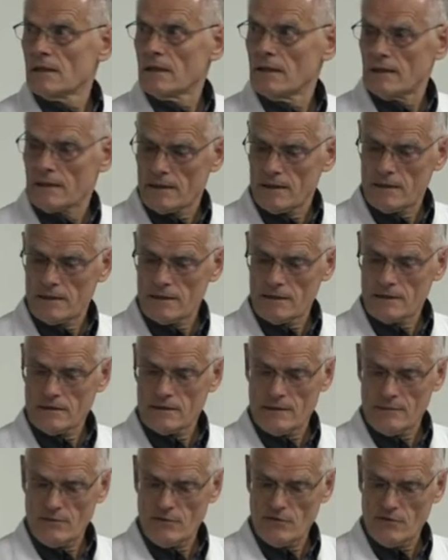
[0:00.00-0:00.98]
And it
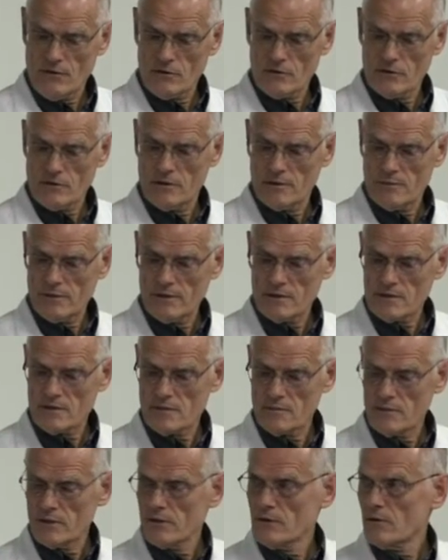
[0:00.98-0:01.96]
can be found on the blood
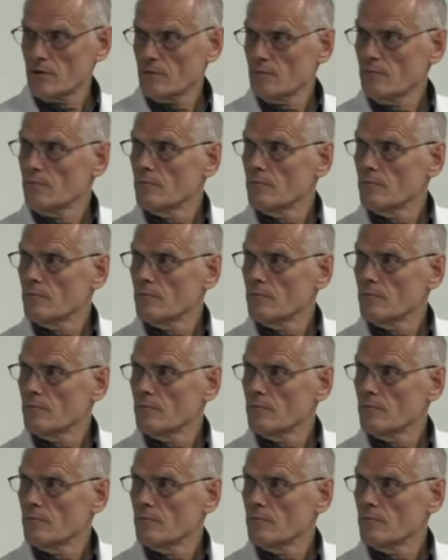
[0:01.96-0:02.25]
smear,